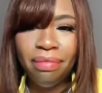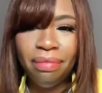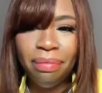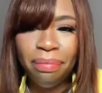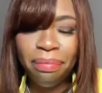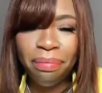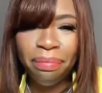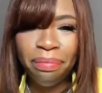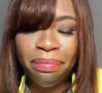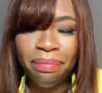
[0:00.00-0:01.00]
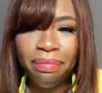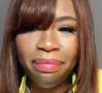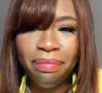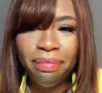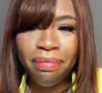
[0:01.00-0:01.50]

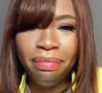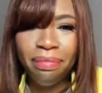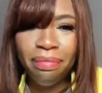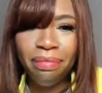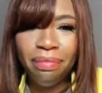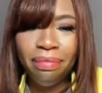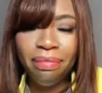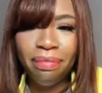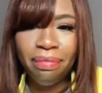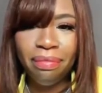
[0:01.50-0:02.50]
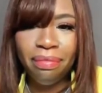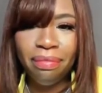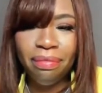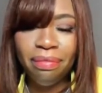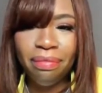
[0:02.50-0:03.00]

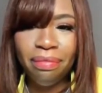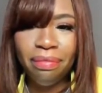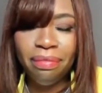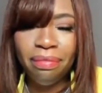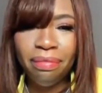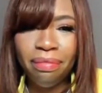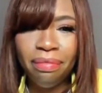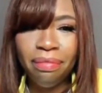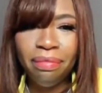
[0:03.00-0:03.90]
(not speaking)